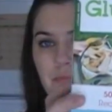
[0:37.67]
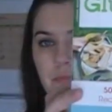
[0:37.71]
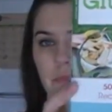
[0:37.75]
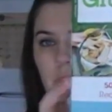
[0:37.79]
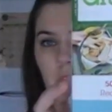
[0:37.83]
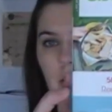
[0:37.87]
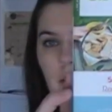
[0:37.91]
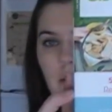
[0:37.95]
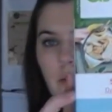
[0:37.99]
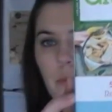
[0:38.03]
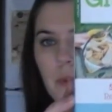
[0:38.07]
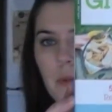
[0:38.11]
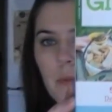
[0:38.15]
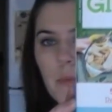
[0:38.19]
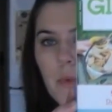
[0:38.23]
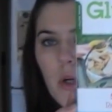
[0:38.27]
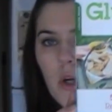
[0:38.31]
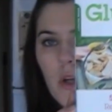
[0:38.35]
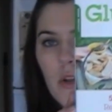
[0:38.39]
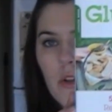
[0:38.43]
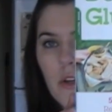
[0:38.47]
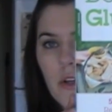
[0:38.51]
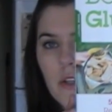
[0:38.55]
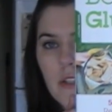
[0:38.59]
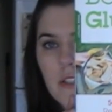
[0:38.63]
That's what the
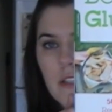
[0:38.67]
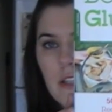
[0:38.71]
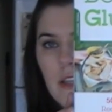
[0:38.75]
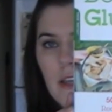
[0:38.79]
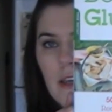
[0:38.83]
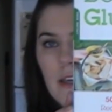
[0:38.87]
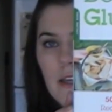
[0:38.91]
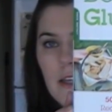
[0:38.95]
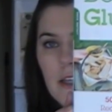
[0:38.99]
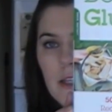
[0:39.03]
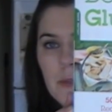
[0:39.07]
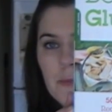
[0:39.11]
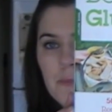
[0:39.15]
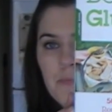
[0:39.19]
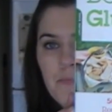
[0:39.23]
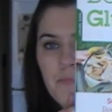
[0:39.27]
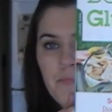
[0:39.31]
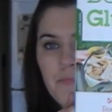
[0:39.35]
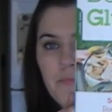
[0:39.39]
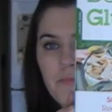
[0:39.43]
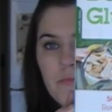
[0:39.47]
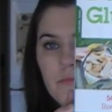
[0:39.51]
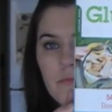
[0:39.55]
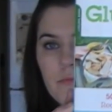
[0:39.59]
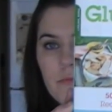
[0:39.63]
book looks like.
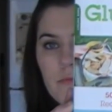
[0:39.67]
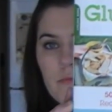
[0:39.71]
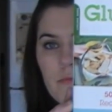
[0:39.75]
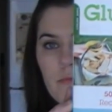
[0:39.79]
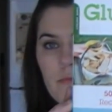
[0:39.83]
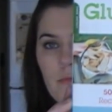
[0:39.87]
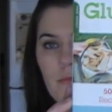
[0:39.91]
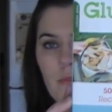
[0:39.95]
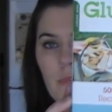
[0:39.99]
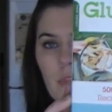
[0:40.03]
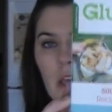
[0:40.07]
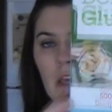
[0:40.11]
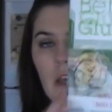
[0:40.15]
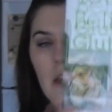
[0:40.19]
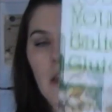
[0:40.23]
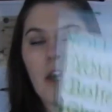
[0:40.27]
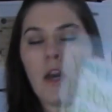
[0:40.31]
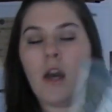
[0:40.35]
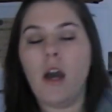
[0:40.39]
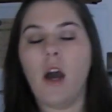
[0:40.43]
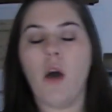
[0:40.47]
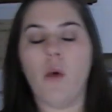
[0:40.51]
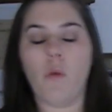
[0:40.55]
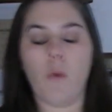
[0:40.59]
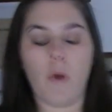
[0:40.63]

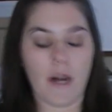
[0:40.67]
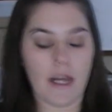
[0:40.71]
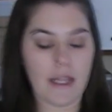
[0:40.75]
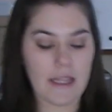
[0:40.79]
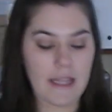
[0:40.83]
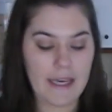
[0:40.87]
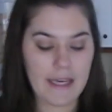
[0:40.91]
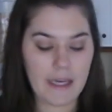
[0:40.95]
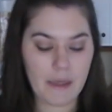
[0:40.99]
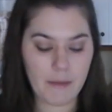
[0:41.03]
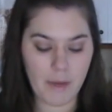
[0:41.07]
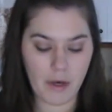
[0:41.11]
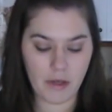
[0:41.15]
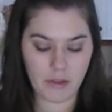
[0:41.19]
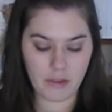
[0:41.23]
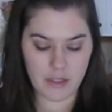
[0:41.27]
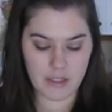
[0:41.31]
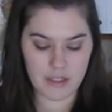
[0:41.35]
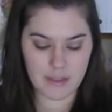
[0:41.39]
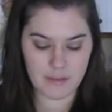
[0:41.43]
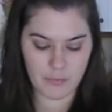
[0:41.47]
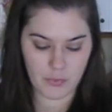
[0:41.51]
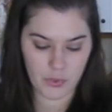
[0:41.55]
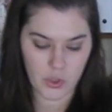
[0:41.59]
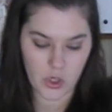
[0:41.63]
What I like about
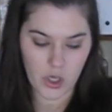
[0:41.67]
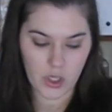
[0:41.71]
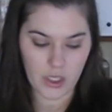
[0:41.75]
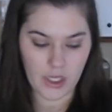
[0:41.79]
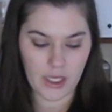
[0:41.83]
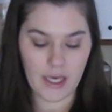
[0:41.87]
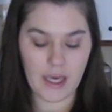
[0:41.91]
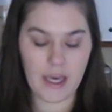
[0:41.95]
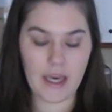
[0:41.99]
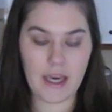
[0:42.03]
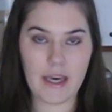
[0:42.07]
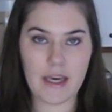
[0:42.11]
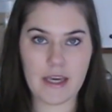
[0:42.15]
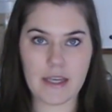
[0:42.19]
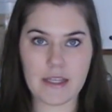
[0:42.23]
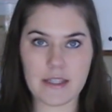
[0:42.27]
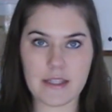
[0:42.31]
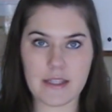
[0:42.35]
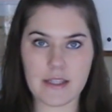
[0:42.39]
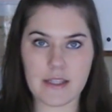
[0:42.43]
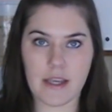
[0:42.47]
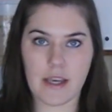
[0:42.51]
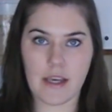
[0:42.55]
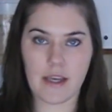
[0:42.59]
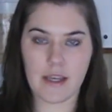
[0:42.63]
this book
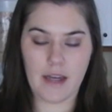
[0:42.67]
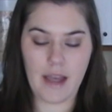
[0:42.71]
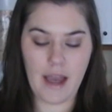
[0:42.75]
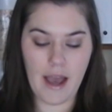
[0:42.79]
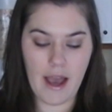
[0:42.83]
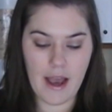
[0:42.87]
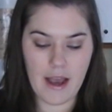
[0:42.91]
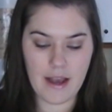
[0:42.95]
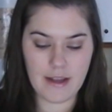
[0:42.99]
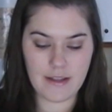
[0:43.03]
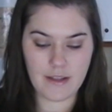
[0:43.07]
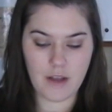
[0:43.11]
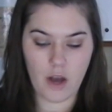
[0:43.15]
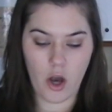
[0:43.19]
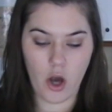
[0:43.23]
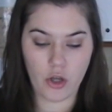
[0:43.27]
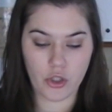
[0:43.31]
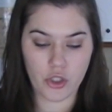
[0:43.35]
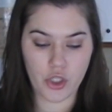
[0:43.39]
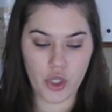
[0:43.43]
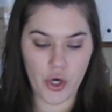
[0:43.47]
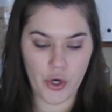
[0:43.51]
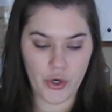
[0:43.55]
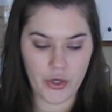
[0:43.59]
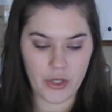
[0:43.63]
is it has
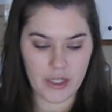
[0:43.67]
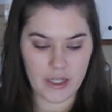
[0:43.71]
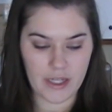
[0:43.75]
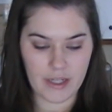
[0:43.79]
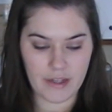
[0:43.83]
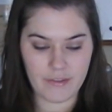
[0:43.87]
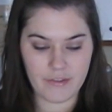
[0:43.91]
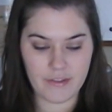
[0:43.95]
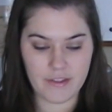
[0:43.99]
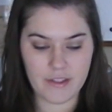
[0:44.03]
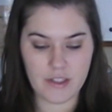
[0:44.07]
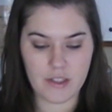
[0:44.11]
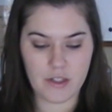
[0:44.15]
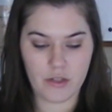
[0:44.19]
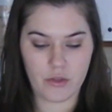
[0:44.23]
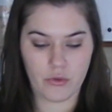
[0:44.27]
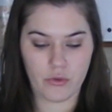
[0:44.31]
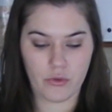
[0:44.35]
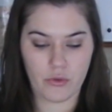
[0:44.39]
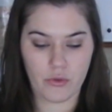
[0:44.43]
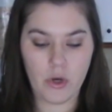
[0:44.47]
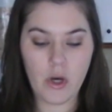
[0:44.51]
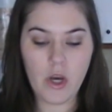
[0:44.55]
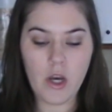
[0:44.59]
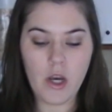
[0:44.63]
alternatives
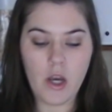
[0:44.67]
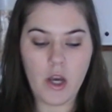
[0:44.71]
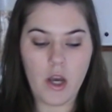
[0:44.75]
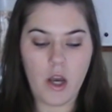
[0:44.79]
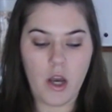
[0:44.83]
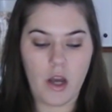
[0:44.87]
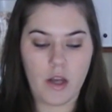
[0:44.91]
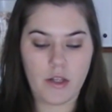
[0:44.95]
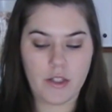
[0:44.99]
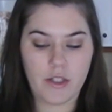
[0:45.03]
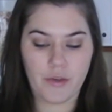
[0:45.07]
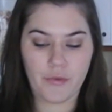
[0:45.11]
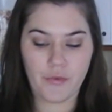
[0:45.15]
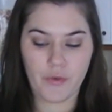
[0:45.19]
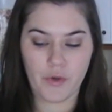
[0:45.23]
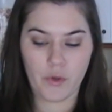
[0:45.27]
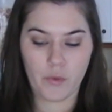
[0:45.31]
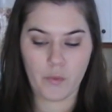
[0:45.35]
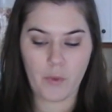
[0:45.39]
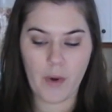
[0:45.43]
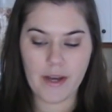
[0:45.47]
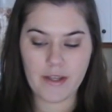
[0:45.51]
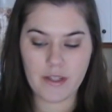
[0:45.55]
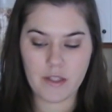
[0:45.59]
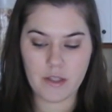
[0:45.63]
to
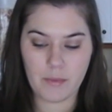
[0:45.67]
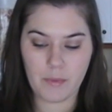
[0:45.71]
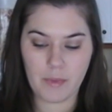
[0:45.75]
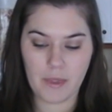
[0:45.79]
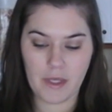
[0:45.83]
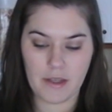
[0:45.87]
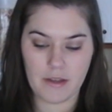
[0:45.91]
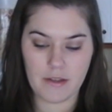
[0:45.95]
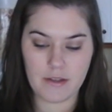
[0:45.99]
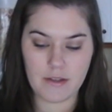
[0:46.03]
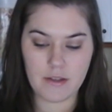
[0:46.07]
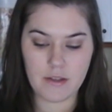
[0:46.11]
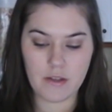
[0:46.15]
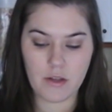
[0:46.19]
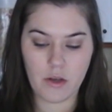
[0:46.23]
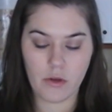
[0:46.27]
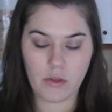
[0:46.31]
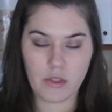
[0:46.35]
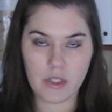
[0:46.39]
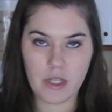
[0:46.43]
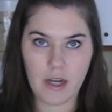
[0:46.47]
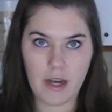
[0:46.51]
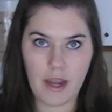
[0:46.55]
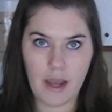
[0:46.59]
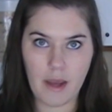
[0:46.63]
different recipes.
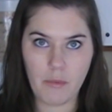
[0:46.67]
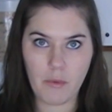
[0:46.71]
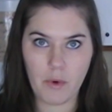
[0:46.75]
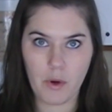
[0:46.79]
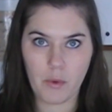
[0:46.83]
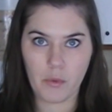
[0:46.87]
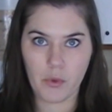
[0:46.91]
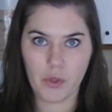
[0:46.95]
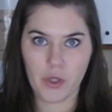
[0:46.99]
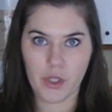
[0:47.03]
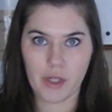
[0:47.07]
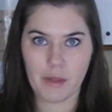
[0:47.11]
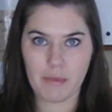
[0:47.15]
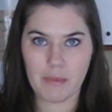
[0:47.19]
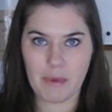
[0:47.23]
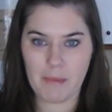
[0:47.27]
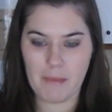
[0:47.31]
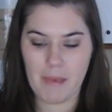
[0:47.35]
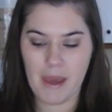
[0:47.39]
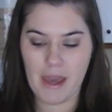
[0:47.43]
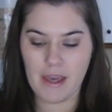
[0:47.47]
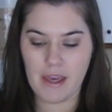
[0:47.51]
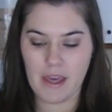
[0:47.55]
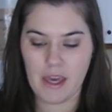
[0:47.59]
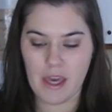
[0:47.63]
So today what we're going to be
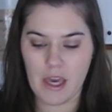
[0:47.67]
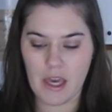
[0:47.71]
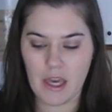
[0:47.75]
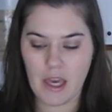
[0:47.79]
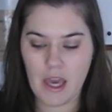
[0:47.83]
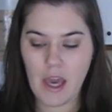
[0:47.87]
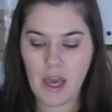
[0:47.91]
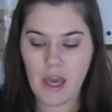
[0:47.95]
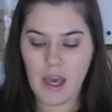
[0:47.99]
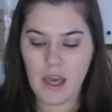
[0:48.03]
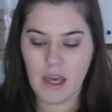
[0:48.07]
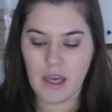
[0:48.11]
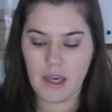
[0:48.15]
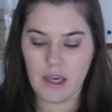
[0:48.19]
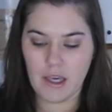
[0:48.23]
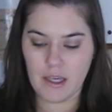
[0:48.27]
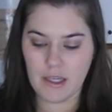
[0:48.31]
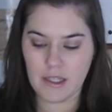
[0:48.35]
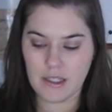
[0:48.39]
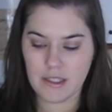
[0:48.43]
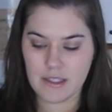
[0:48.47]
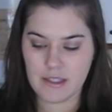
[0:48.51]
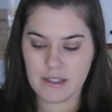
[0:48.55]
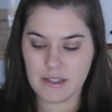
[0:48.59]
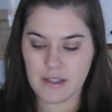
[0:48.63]
making
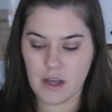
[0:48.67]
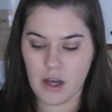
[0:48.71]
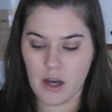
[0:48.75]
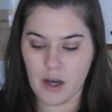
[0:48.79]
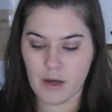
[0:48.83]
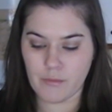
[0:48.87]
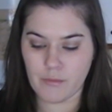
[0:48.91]
is